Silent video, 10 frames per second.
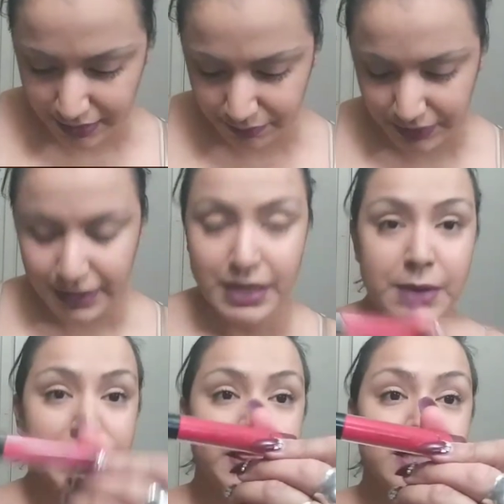one.
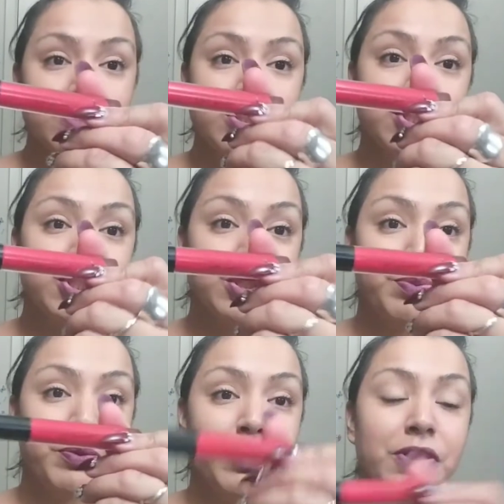But this one's
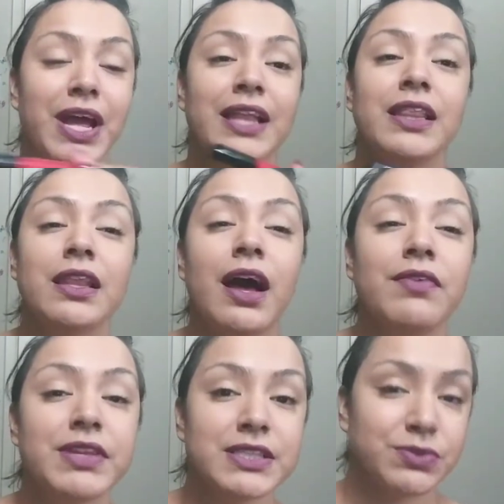super pretty. I
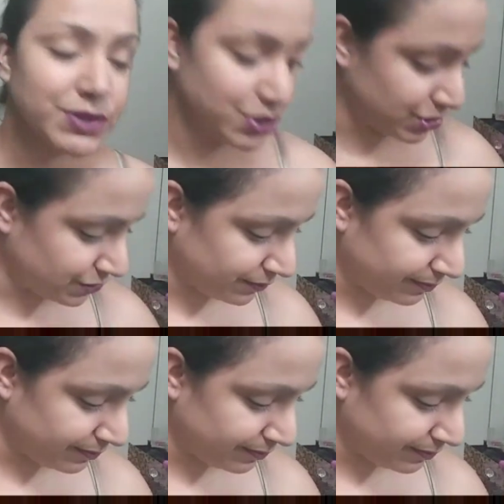love this one too.